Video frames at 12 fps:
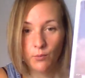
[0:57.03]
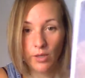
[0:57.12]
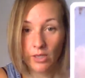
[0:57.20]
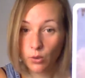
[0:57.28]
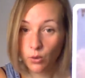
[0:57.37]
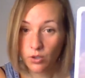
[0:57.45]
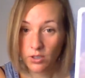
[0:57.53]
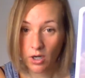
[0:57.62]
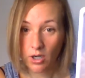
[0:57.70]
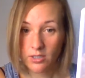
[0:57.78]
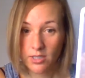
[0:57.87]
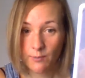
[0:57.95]
like hold the
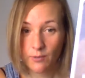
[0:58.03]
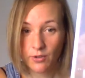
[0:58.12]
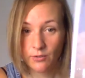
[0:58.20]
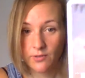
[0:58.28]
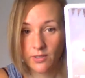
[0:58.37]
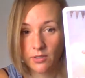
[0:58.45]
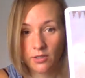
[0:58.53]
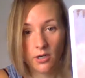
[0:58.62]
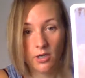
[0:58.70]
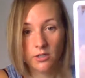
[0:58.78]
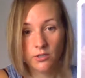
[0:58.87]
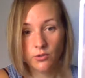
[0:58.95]
cards up or you see the
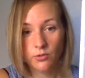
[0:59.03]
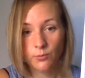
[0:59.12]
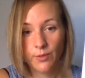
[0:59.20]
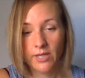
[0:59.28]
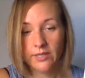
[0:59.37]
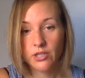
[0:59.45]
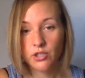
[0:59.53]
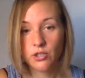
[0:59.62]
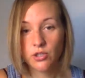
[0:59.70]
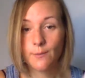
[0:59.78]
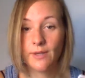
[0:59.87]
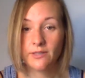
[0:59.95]
card to pay attention
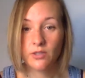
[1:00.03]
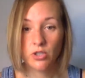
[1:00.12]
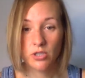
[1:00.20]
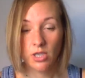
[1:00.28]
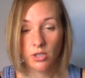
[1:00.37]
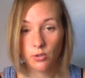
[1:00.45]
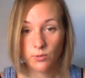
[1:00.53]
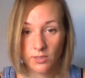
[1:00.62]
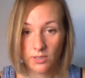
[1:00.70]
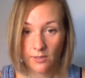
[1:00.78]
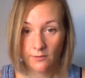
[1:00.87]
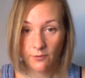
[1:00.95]
to the messages that you
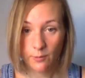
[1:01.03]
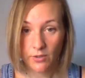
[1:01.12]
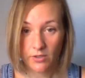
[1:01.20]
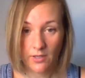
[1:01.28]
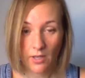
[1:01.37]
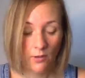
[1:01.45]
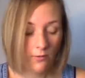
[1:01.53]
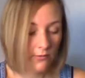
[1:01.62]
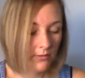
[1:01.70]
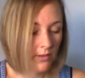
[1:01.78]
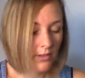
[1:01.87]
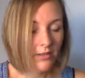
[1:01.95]
receive from
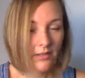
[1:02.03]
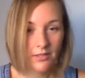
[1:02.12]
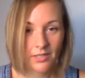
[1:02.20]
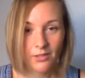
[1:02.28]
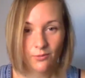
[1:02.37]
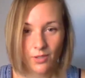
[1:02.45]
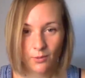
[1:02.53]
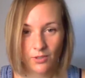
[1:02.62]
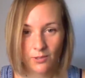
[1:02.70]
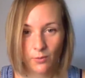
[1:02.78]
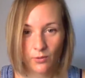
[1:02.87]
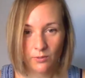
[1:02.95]
yourself, because that's really
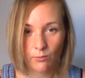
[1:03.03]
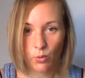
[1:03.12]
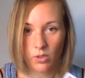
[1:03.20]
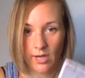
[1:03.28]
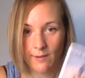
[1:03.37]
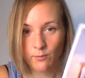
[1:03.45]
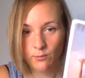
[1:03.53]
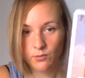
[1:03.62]
what's most important. I'm